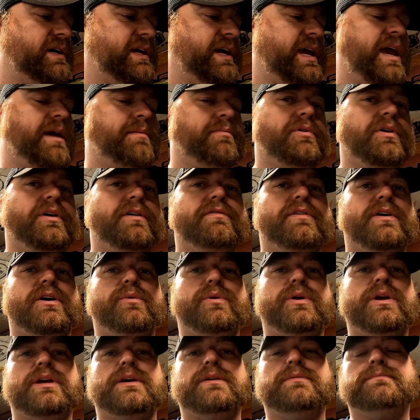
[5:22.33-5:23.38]
can't believe that
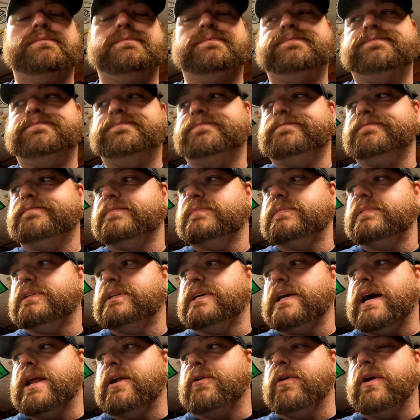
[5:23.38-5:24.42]
we
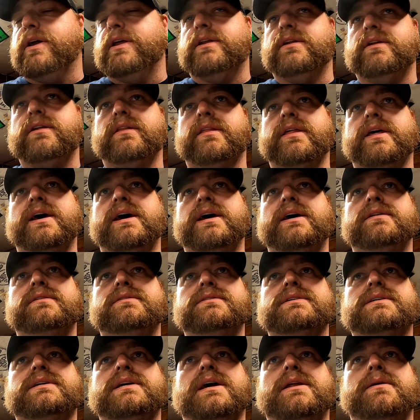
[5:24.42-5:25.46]
kind of ran into that.
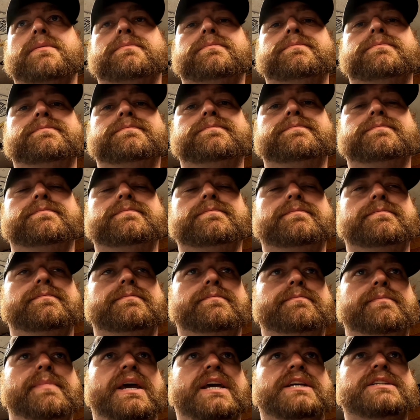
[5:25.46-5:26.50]
It kind of
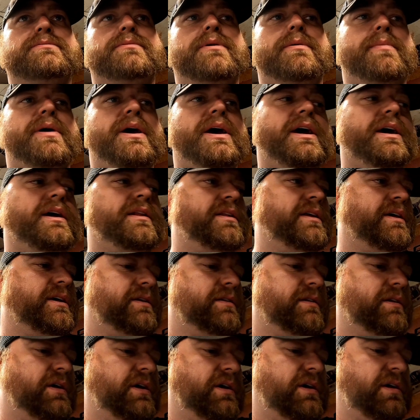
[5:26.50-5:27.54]
makes me mad that
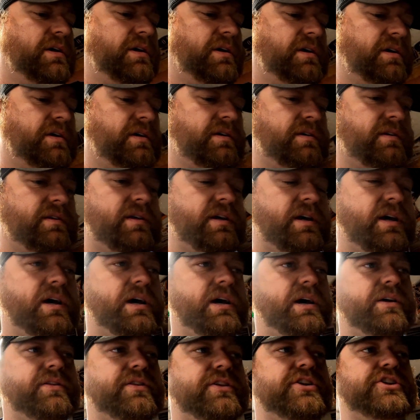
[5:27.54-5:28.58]

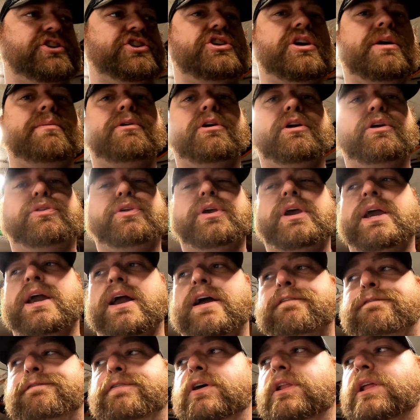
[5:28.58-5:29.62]
the distributor thing,
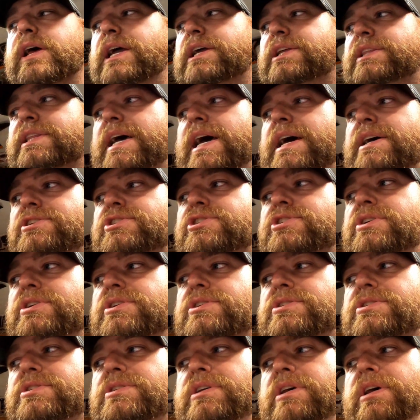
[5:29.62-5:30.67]
I feel like that's
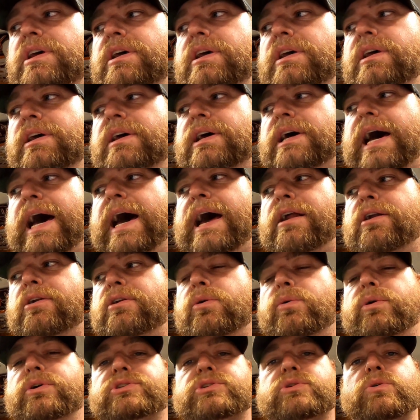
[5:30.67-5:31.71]
just, I don't
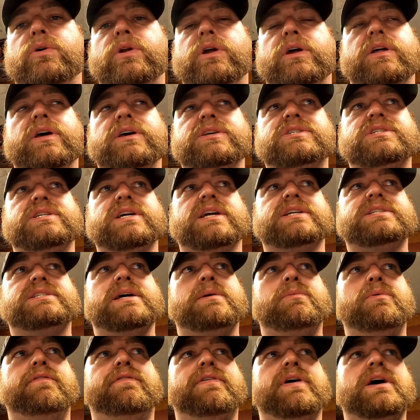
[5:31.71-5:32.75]
know what's going on. That's the second
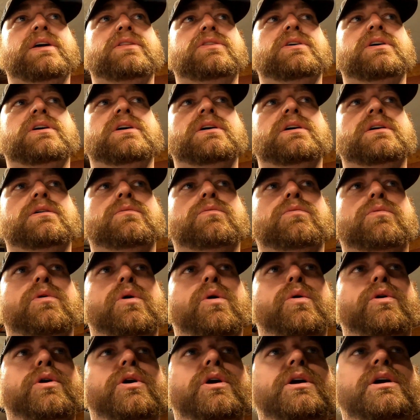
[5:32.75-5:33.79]
time we've had the
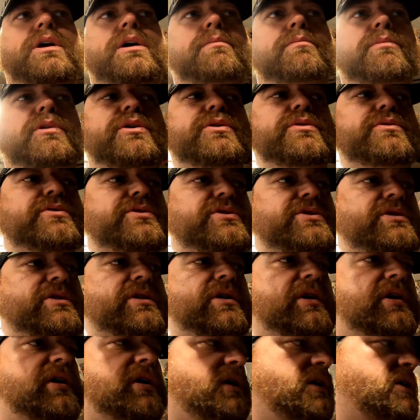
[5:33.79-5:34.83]
rotor come loose.
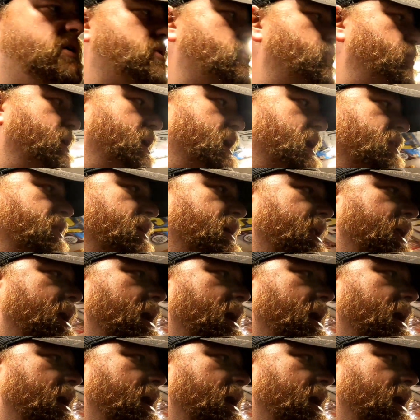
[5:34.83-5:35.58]
We had that